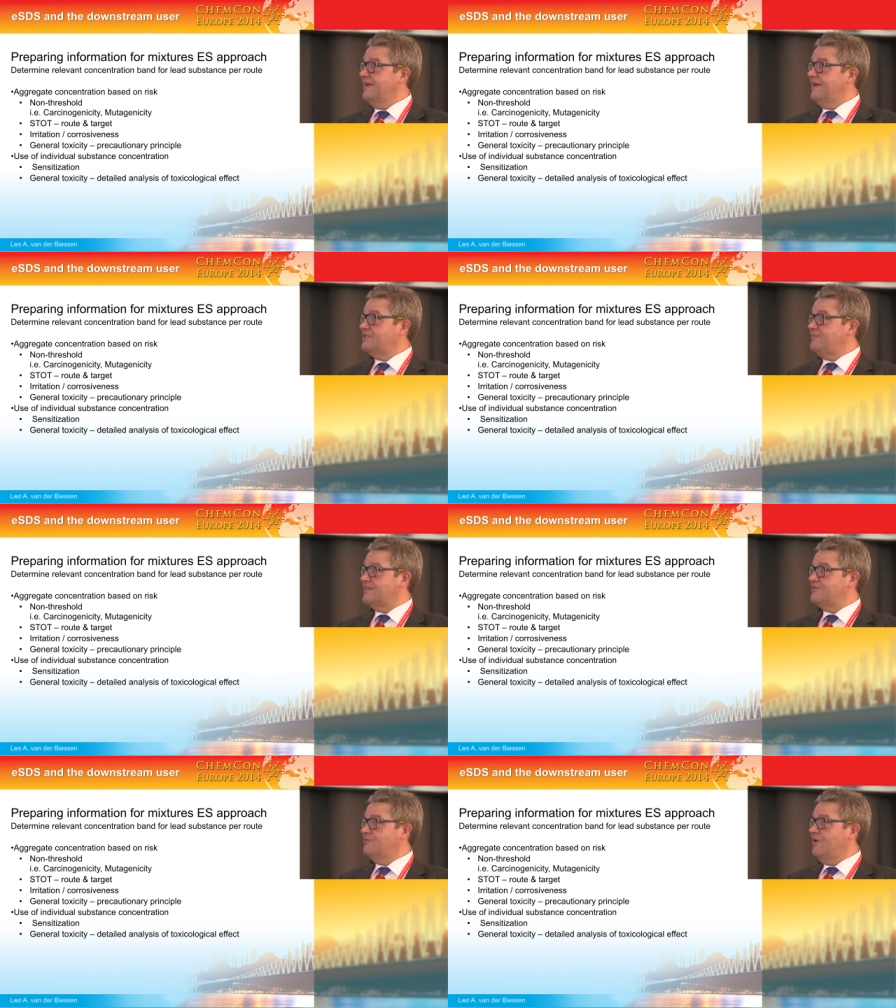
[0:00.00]
it's
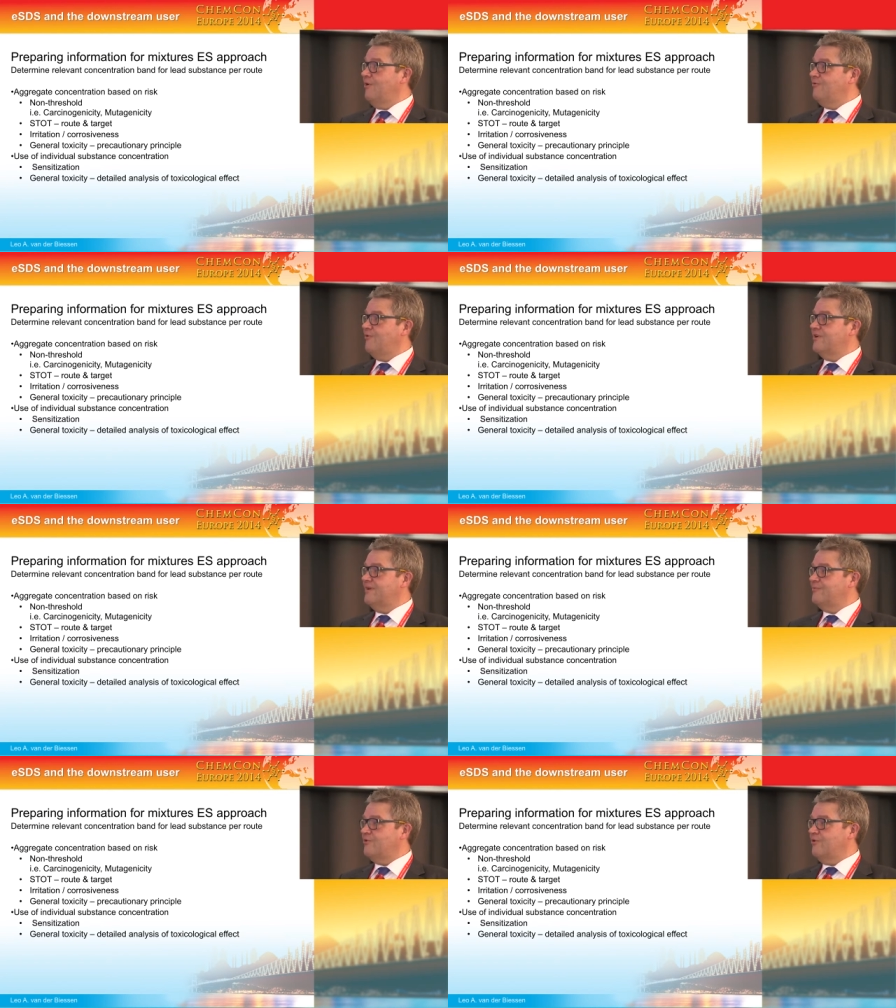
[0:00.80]
best to go for
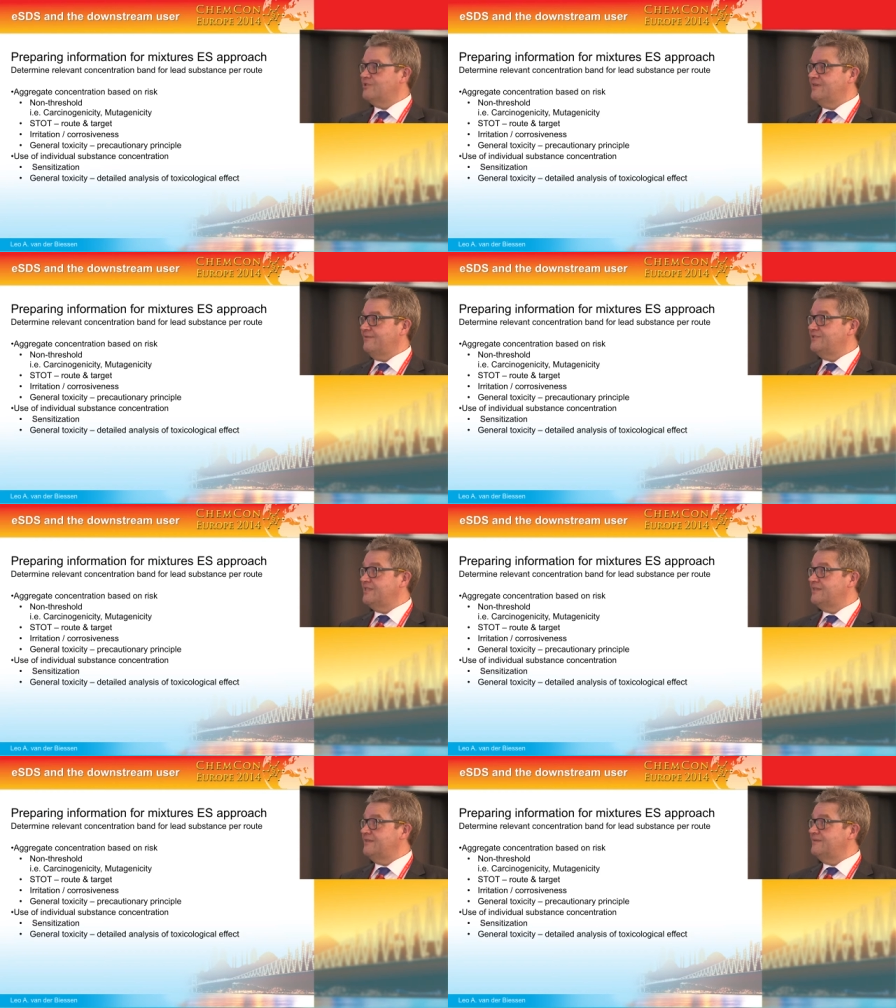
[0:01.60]
the precautionary
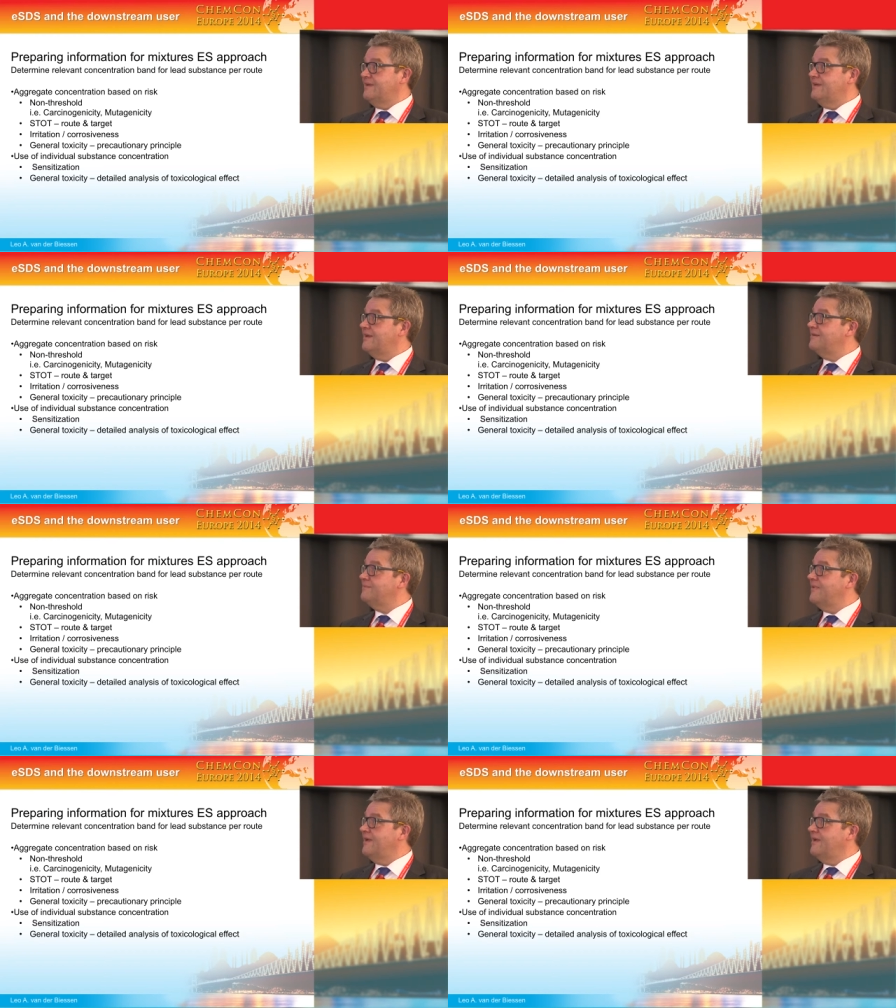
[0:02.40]
uh,
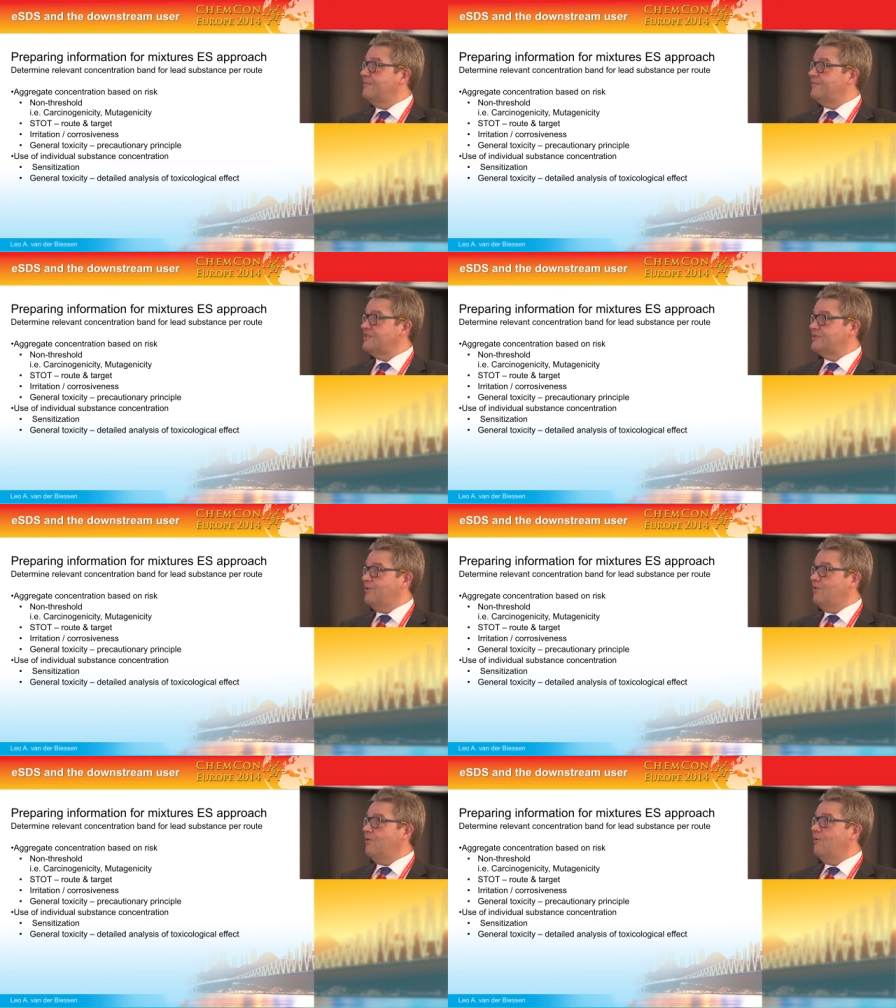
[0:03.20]

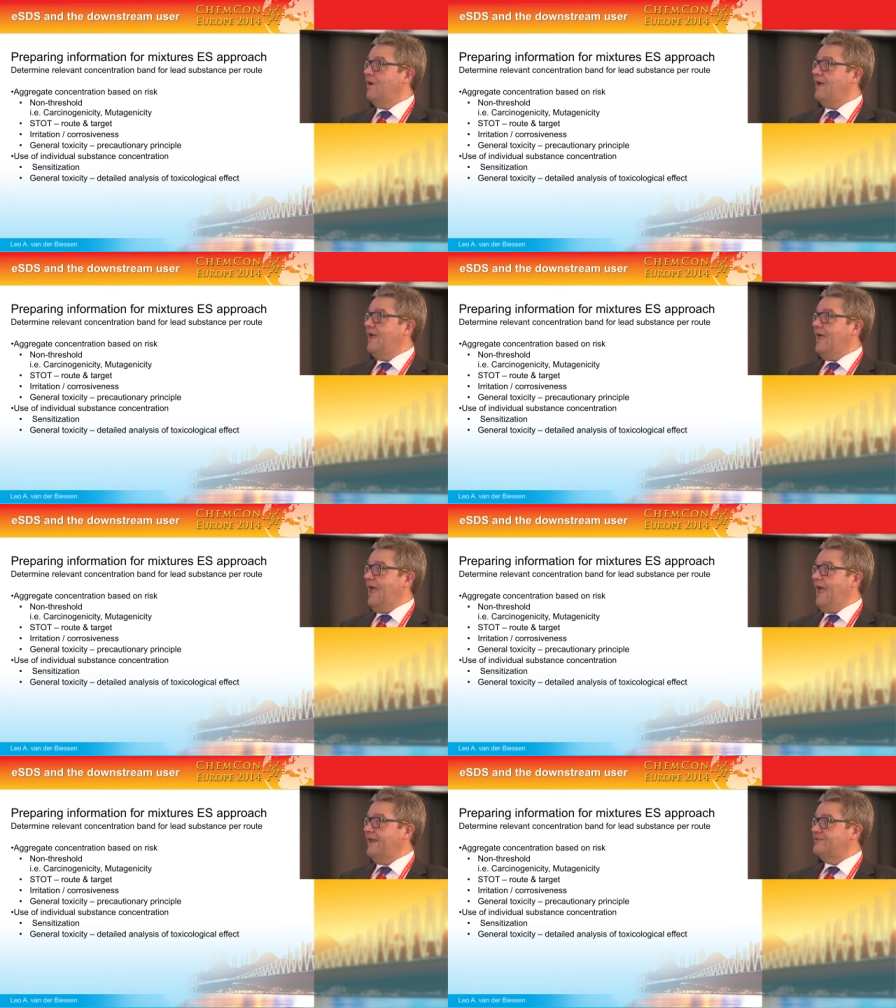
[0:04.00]
principle
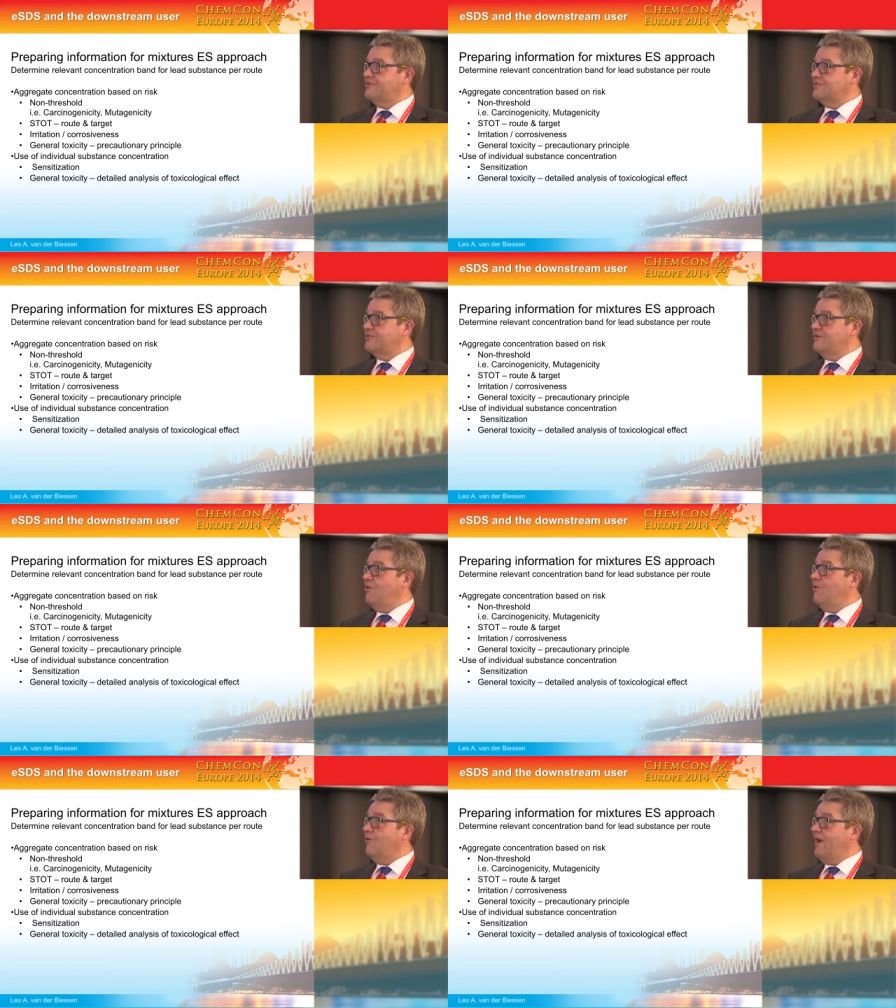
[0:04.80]
and just
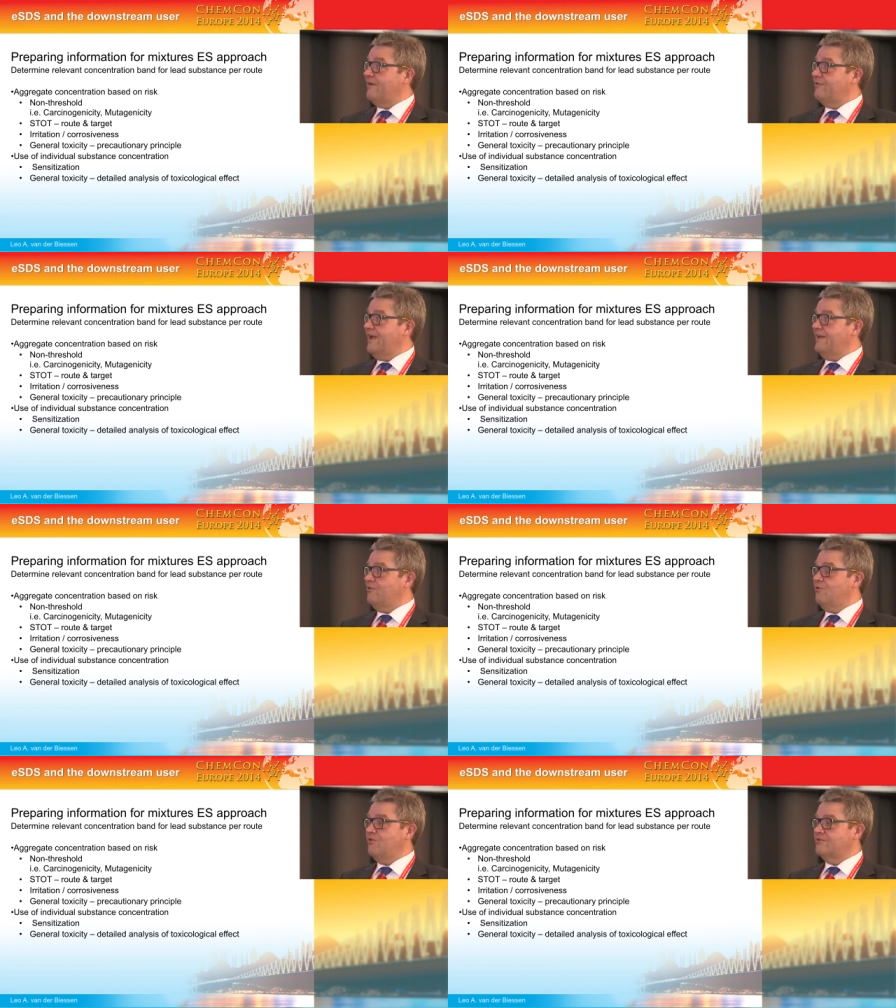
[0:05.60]
all
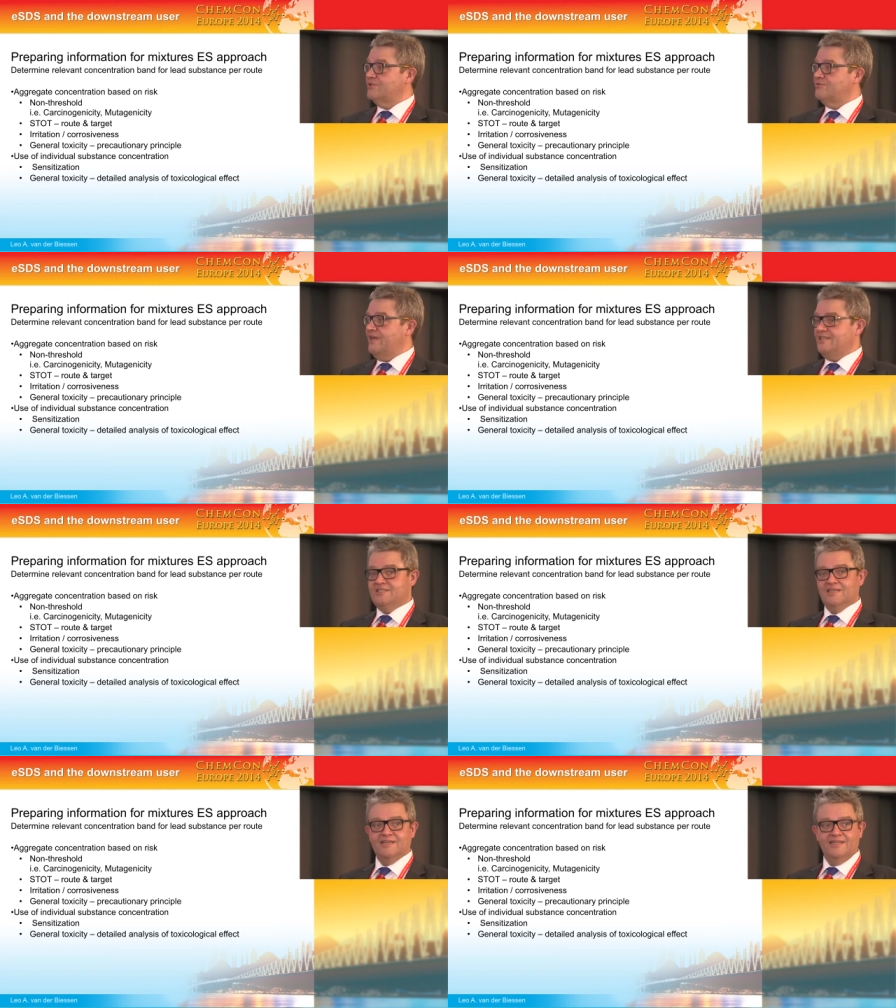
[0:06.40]
aggregate all
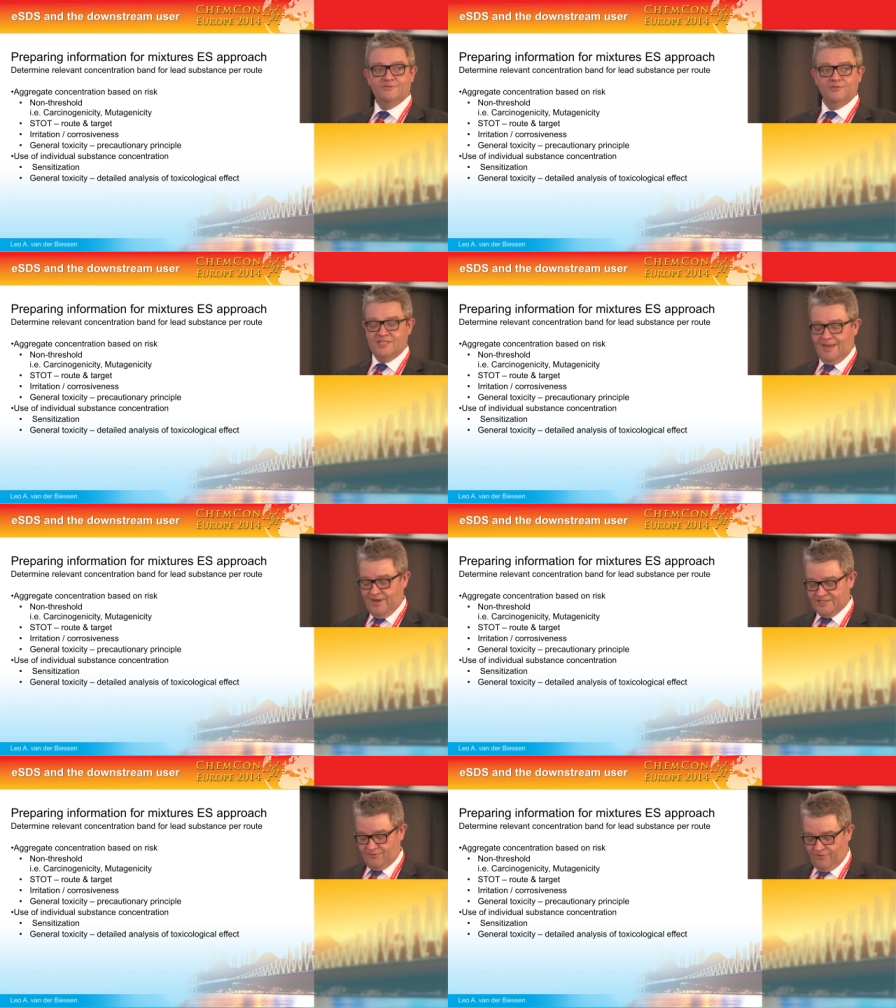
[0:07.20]
concentrations that lead to the
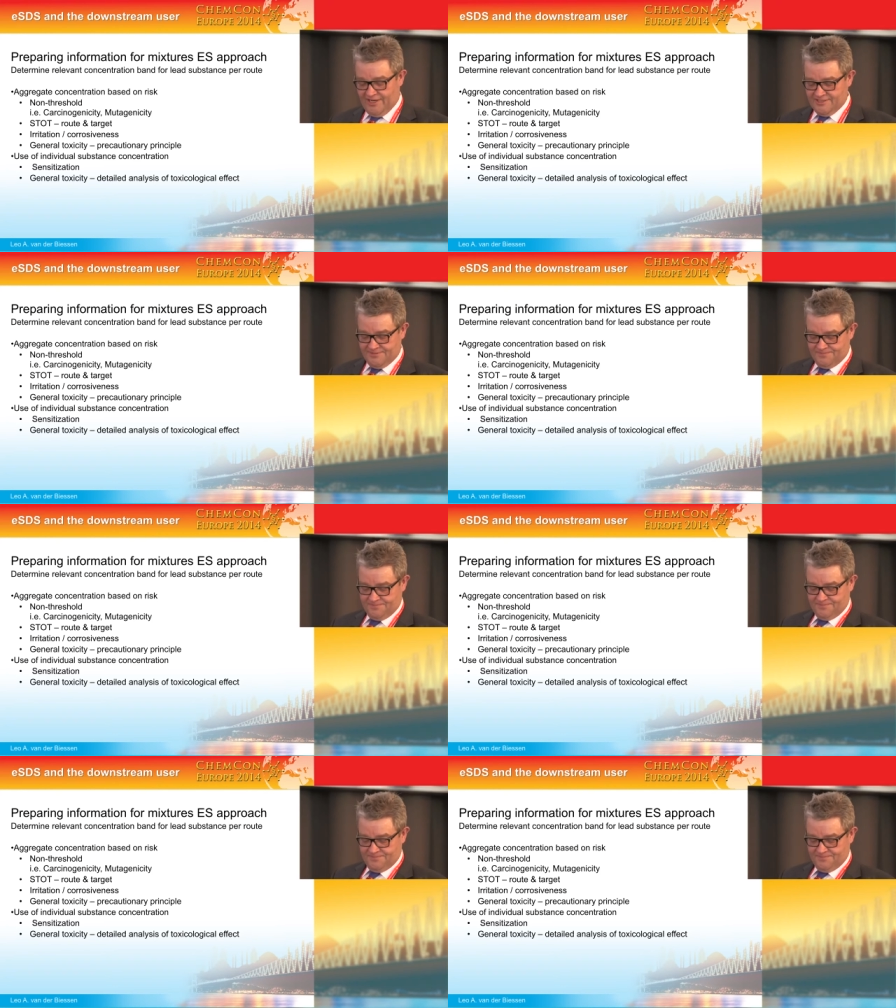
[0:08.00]
same hazard phrase.